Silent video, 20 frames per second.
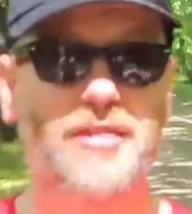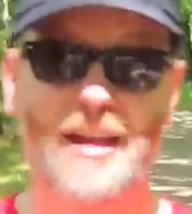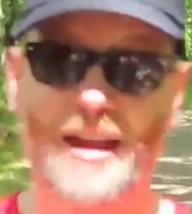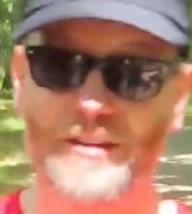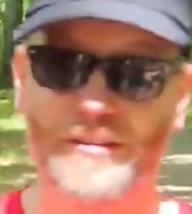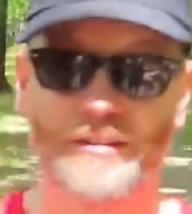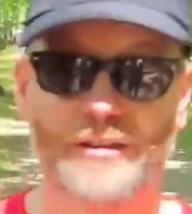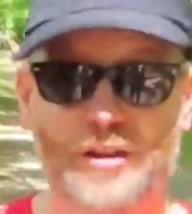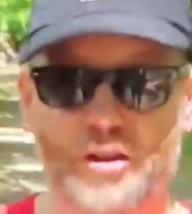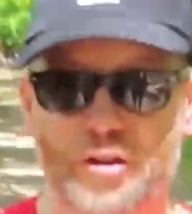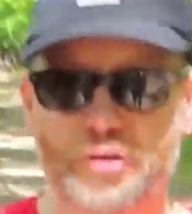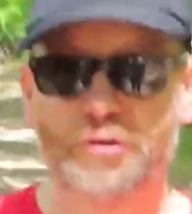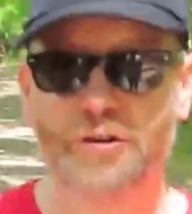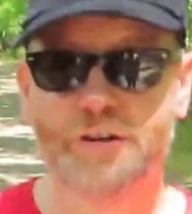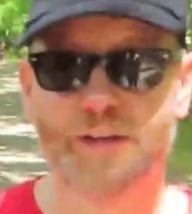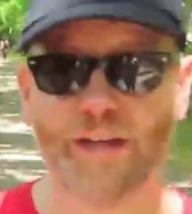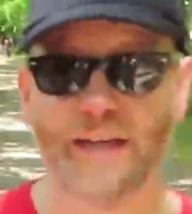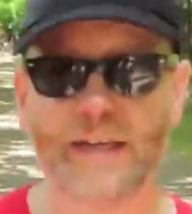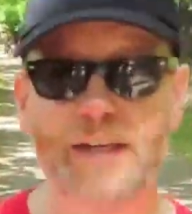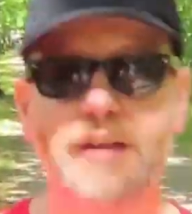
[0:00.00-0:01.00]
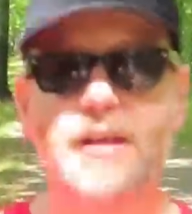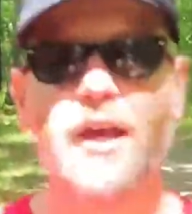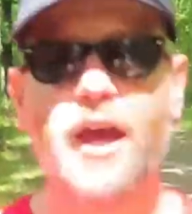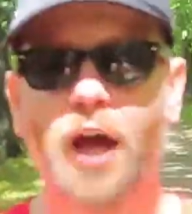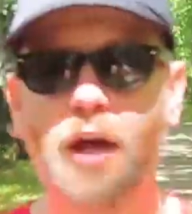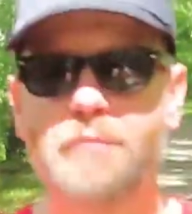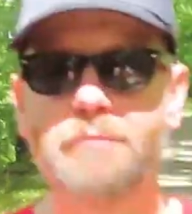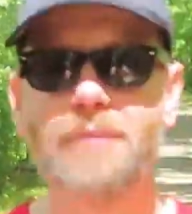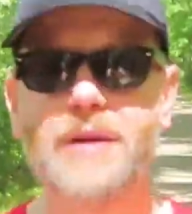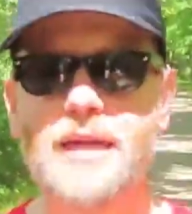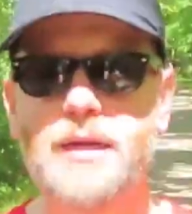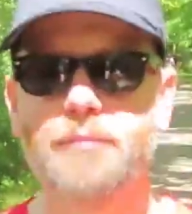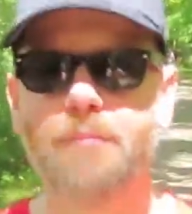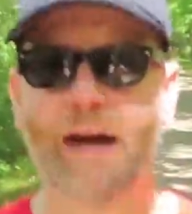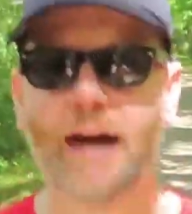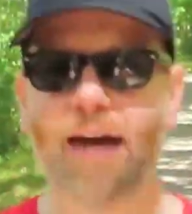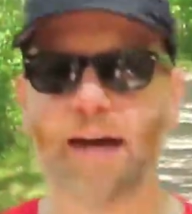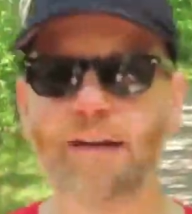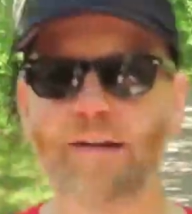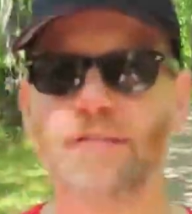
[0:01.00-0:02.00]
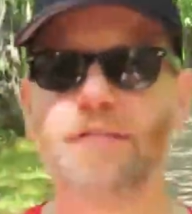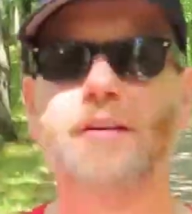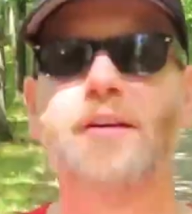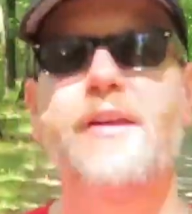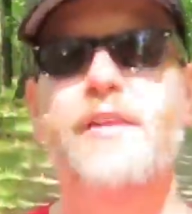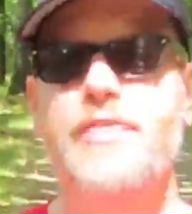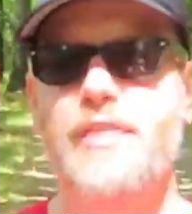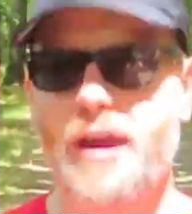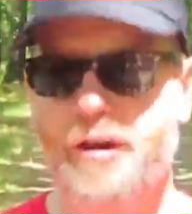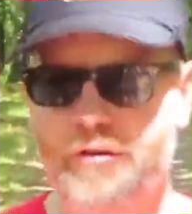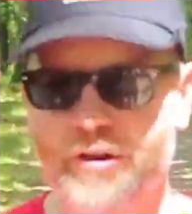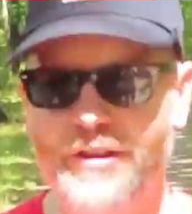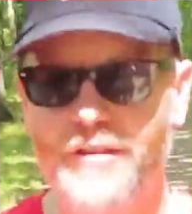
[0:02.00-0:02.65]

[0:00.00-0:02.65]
their security and minimize their